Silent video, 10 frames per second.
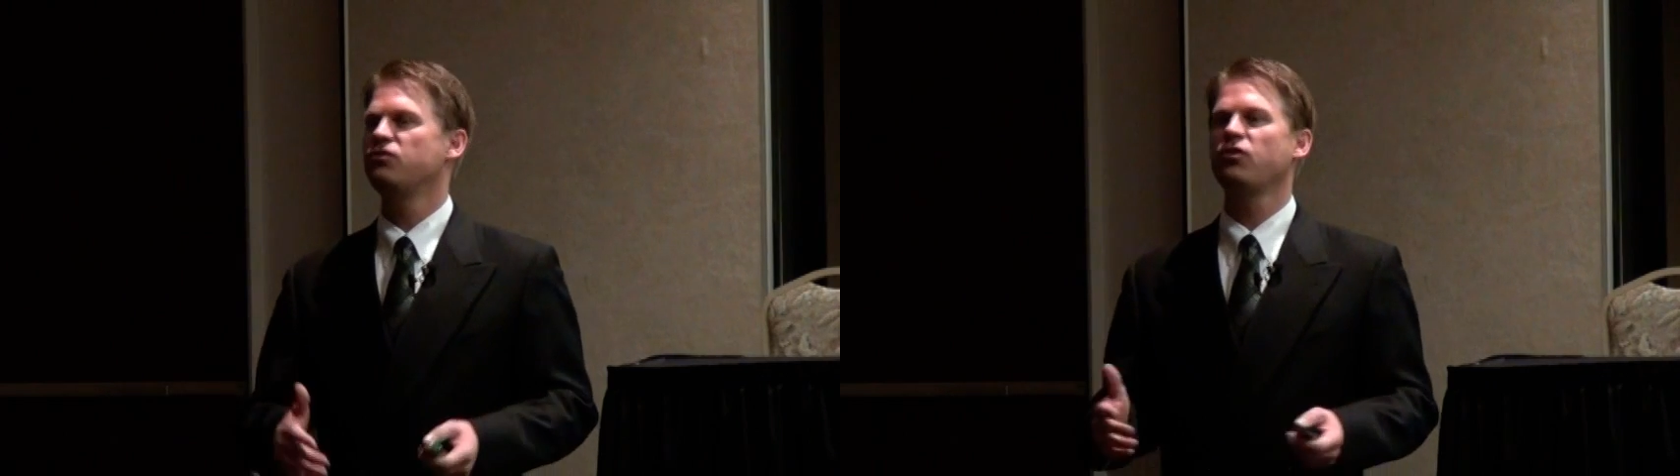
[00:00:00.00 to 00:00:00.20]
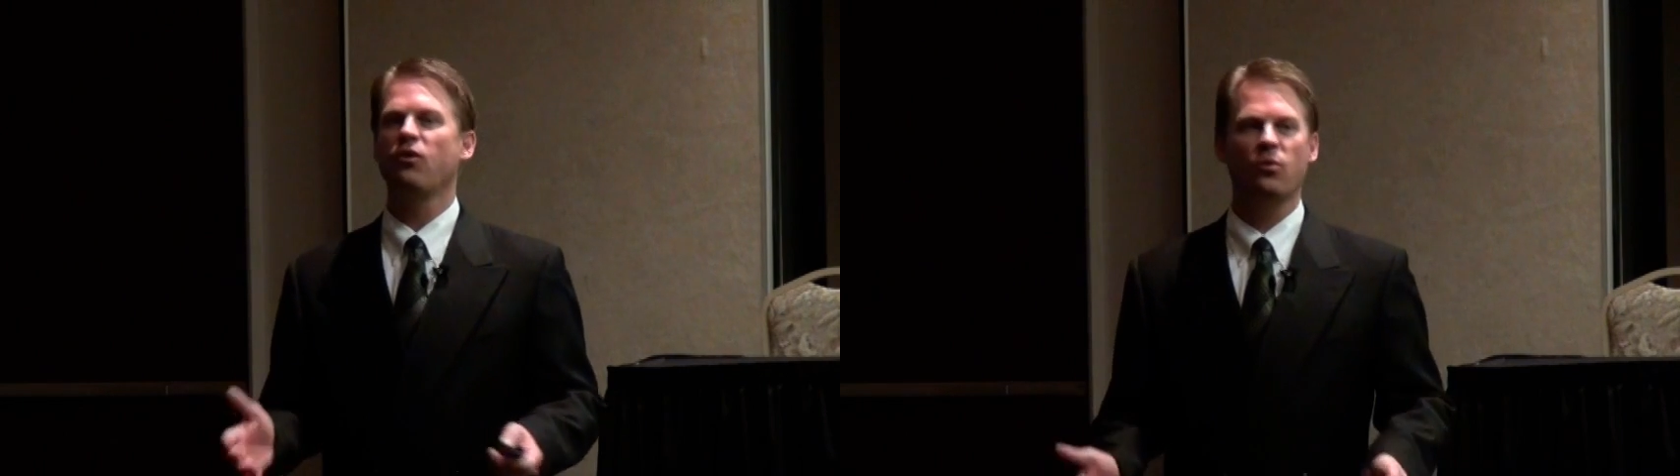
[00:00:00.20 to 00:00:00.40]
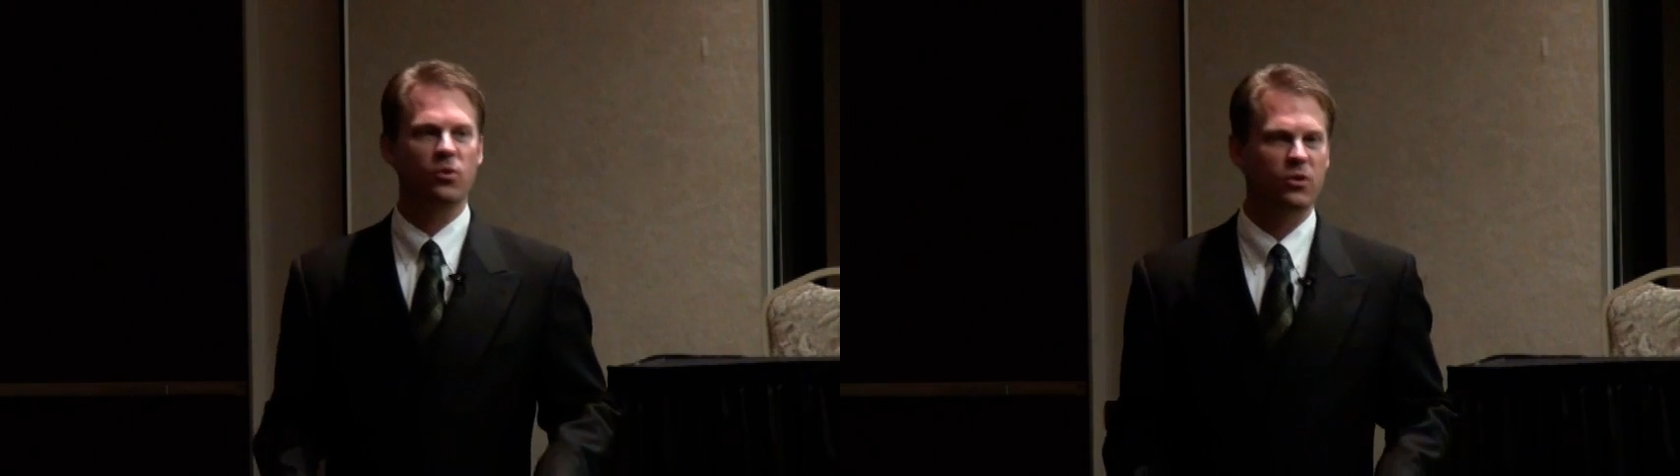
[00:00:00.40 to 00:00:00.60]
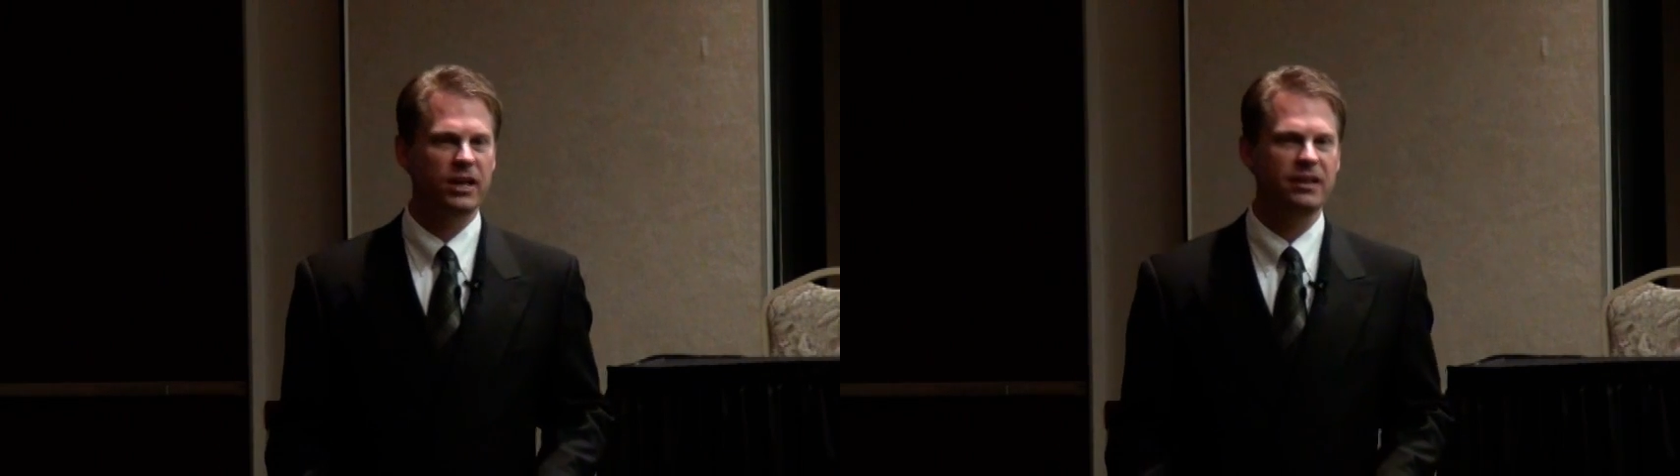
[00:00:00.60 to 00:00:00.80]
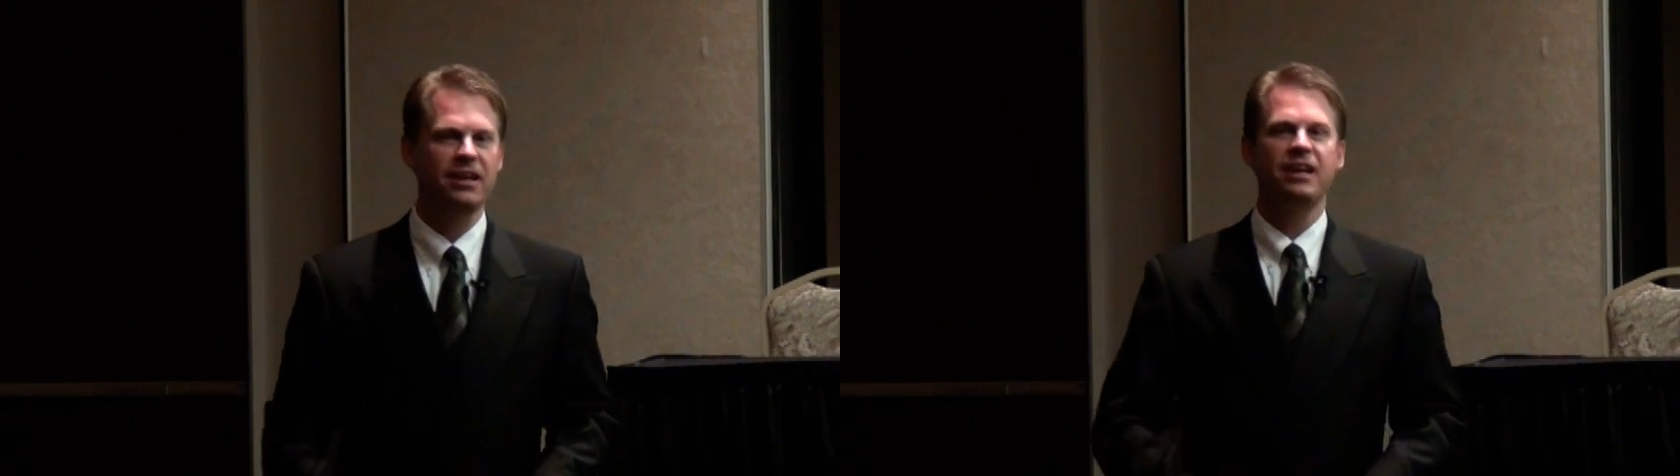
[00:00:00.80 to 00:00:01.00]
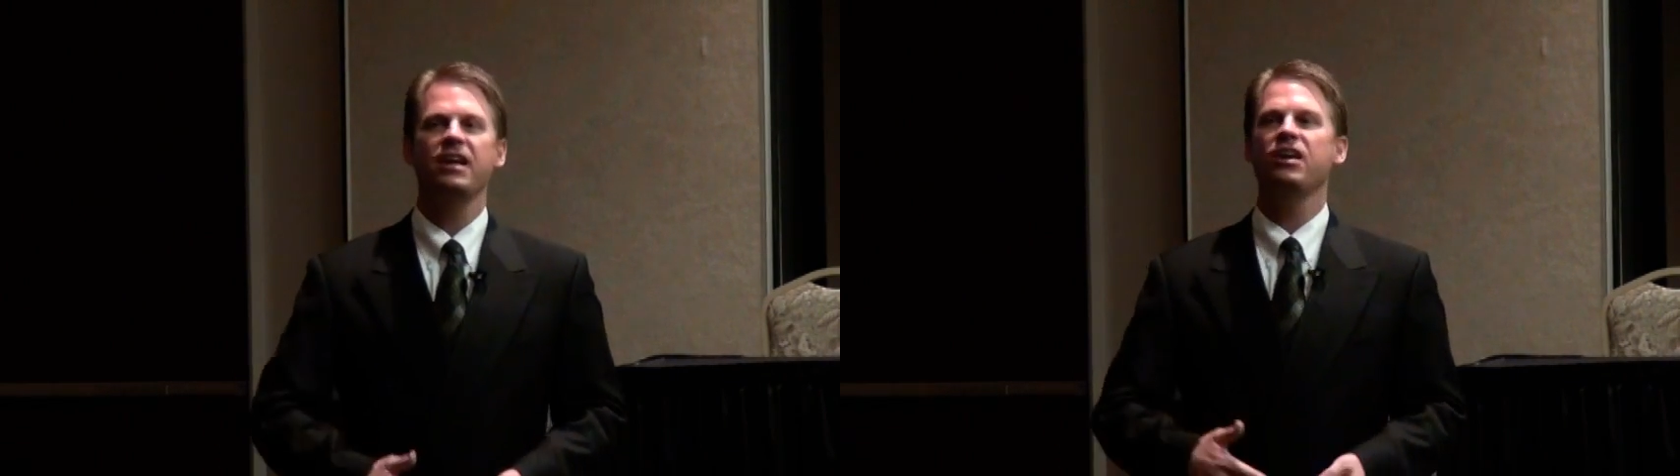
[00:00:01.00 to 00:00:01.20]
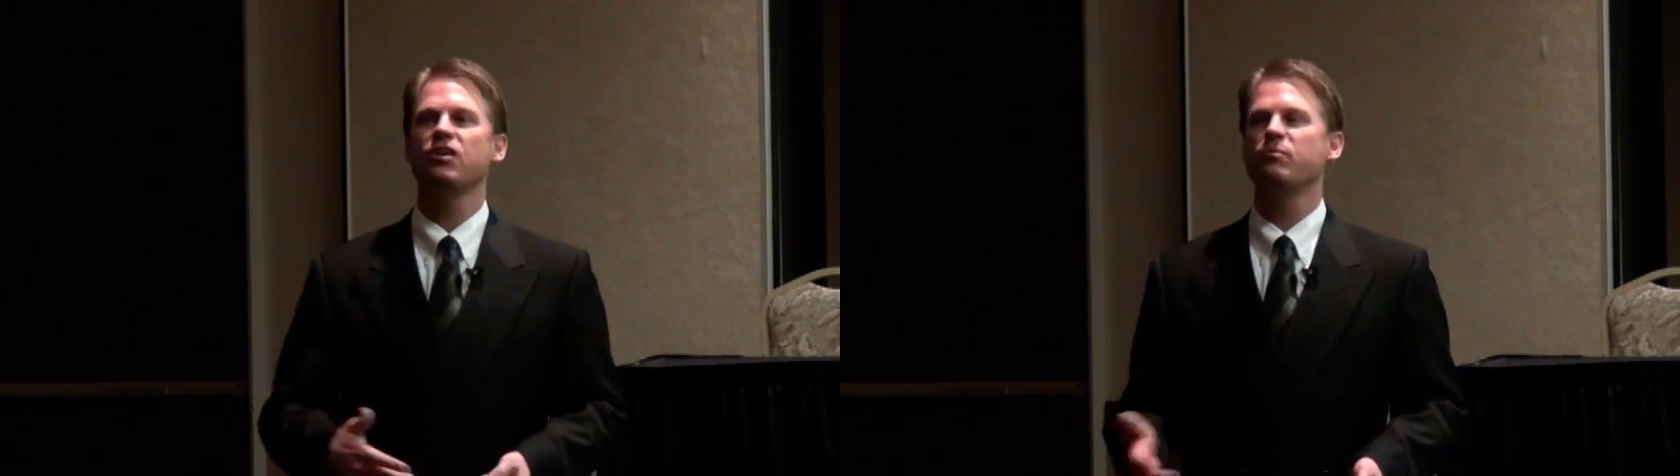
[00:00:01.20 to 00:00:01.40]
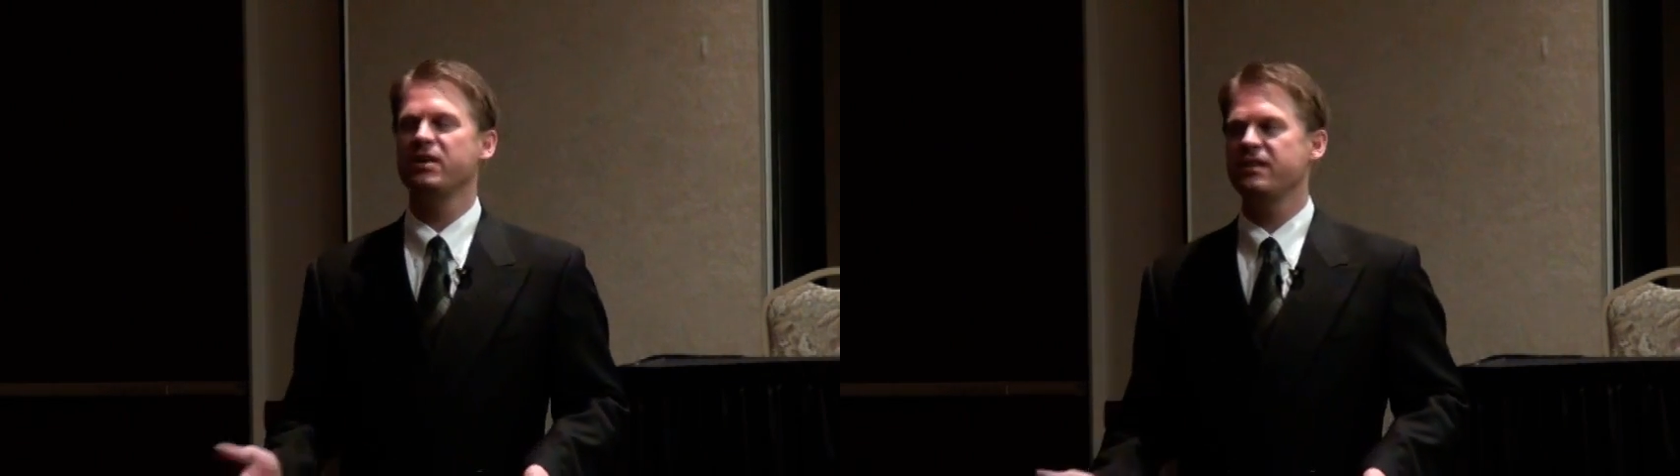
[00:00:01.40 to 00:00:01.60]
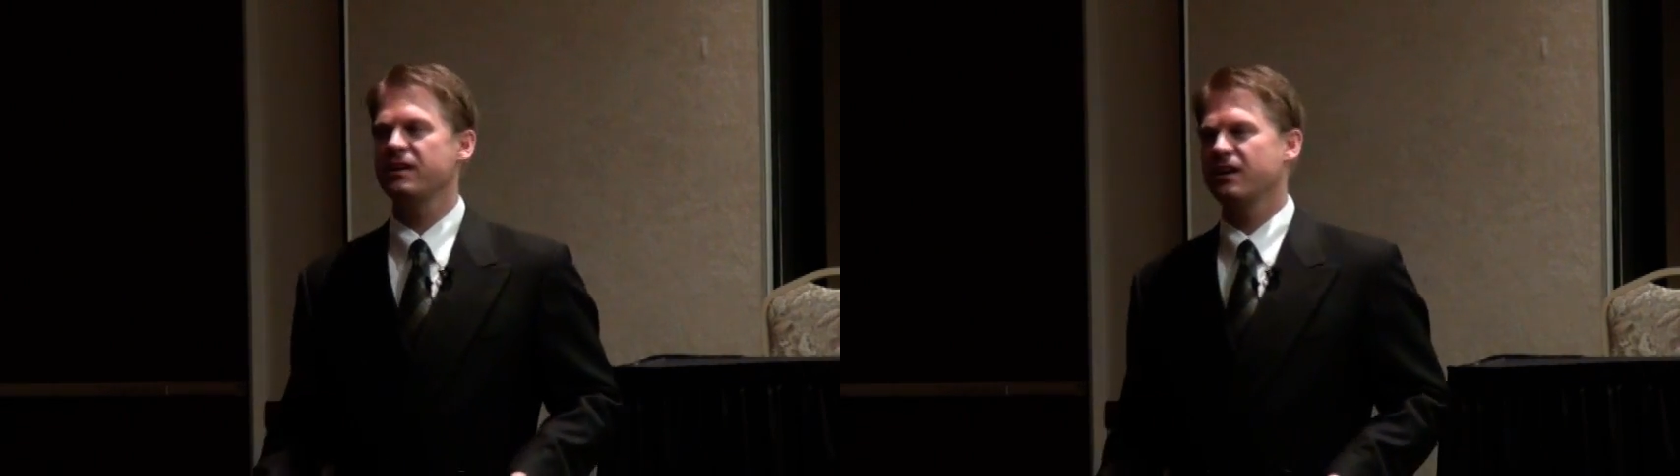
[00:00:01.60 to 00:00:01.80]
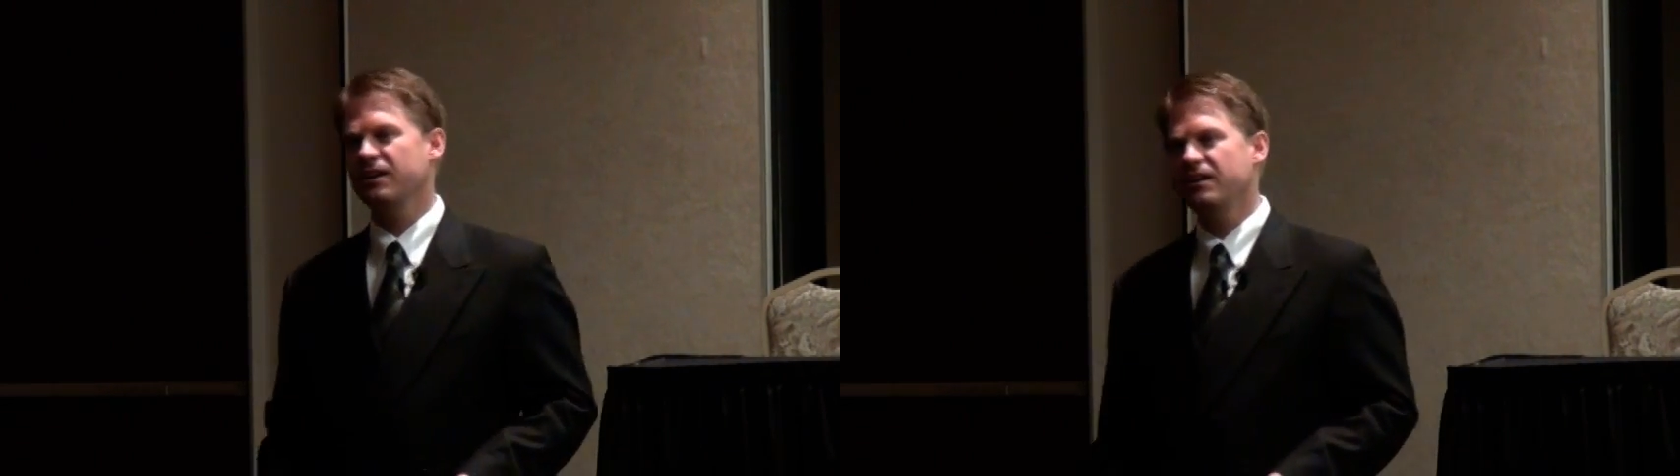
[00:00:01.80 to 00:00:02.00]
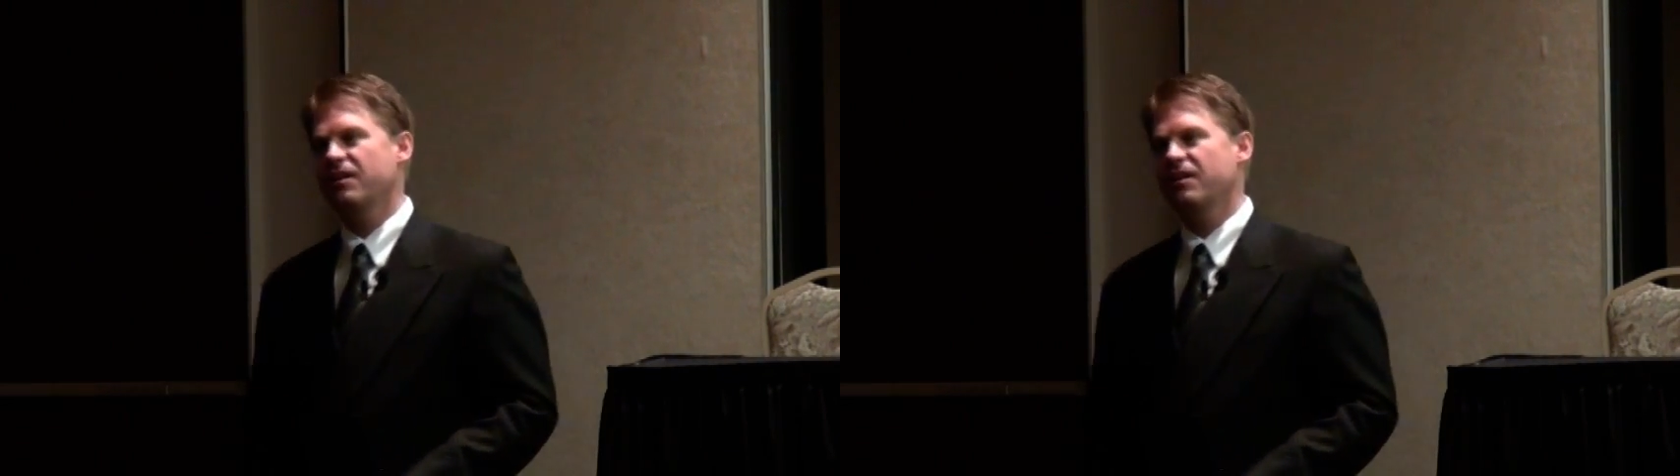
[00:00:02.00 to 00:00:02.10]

Don't worry, he'll be there.